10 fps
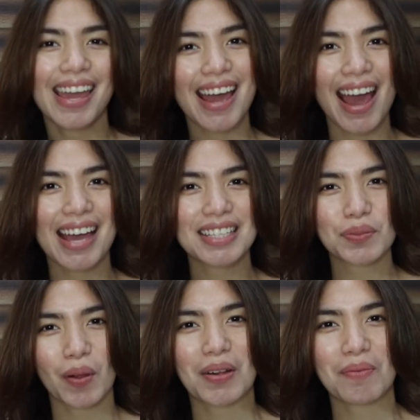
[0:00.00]
Hey
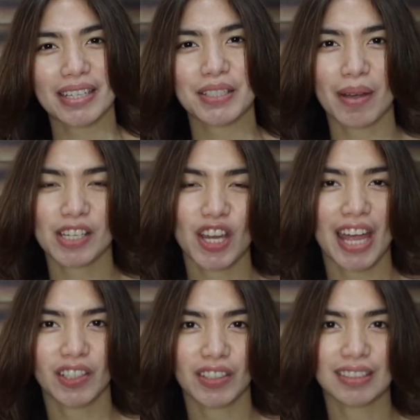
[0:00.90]
guys, welcome back to my
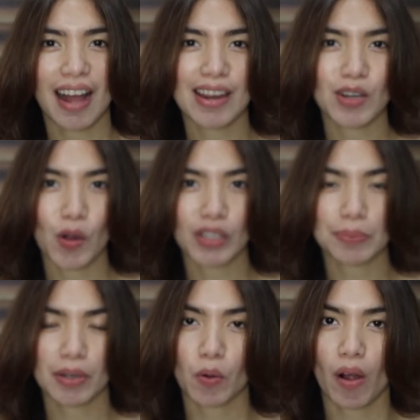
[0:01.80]
channel. I know it's
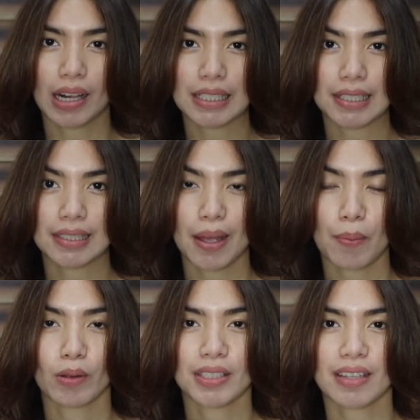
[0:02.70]
been a while since I
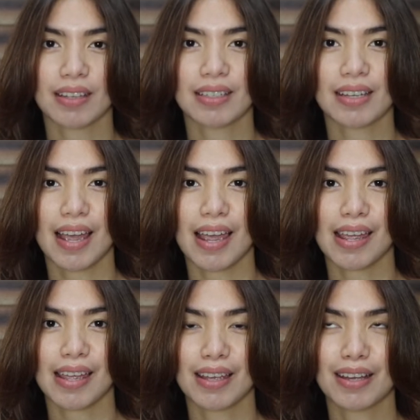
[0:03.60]
posted
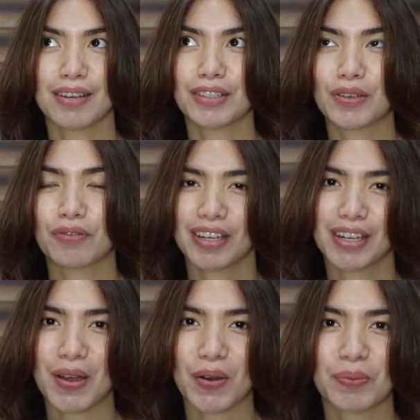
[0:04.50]
a new
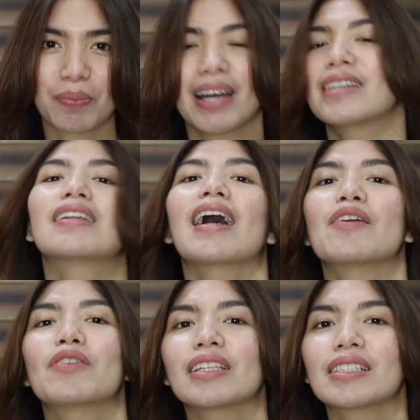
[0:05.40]
video, but I
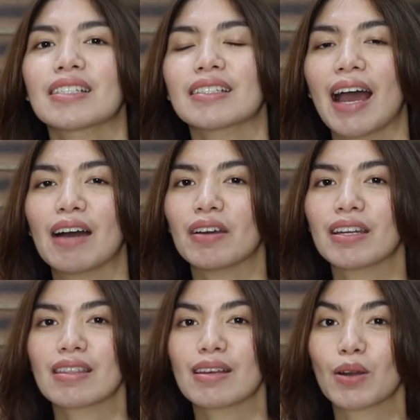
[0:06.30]
really didn't have
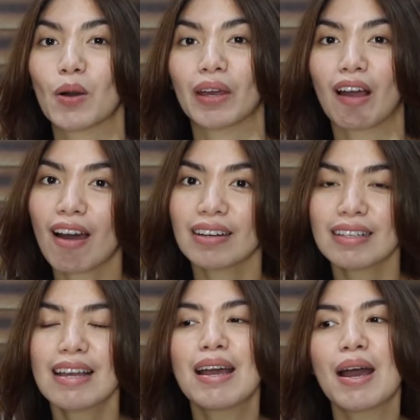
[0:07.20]
anything going
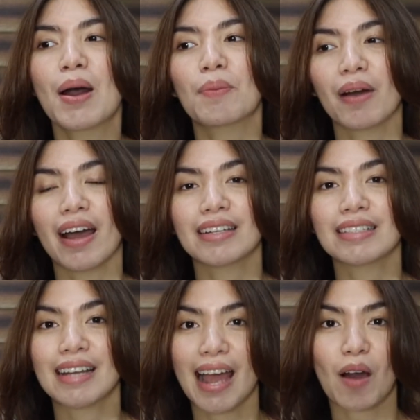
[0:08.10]
on. But
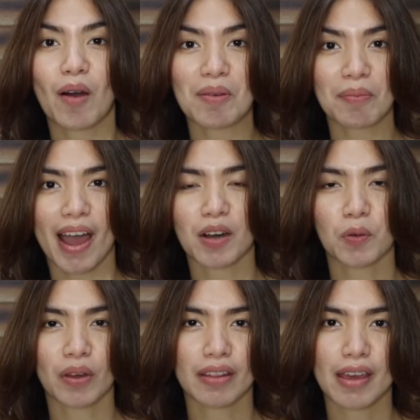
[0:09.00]
now I'm back
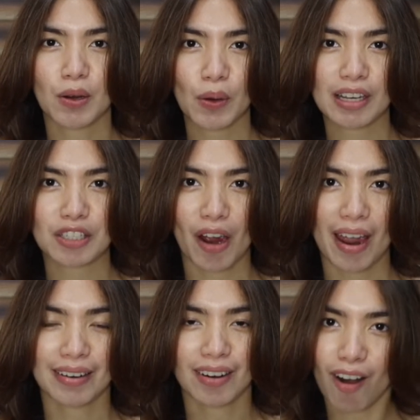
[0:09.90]
with a quick
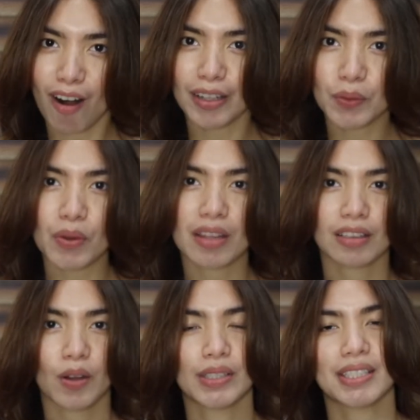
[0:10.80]
try-on haul with the
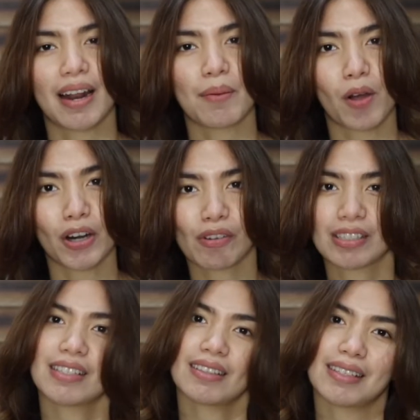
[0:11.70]
clothes that I bought
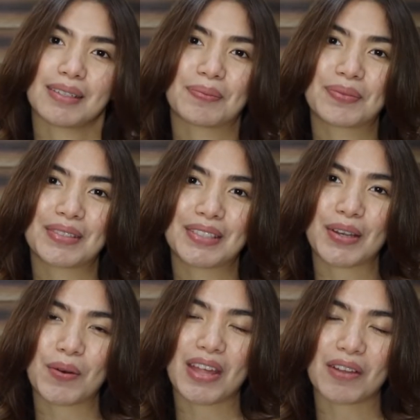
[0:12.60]
recently.
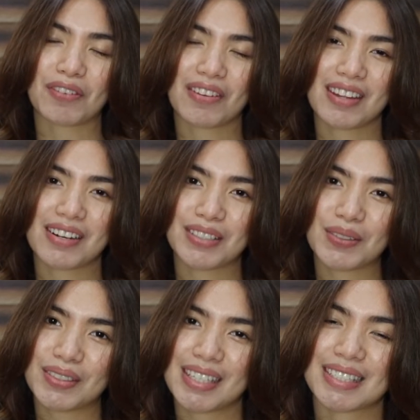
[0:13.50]
So without further
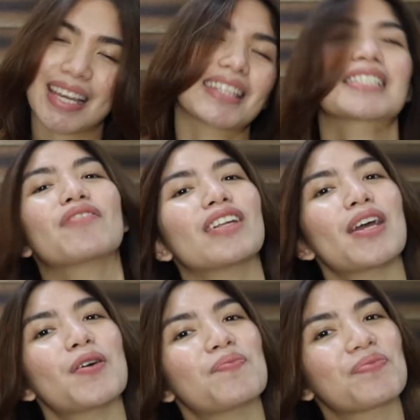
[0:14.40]
ado, let's get this
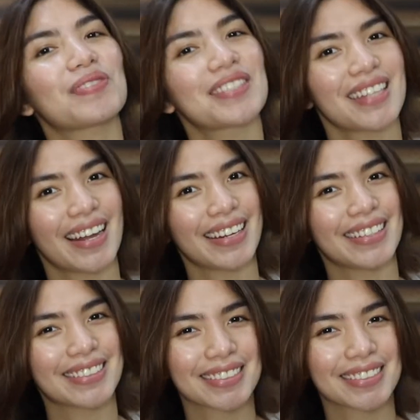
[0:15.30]
video started.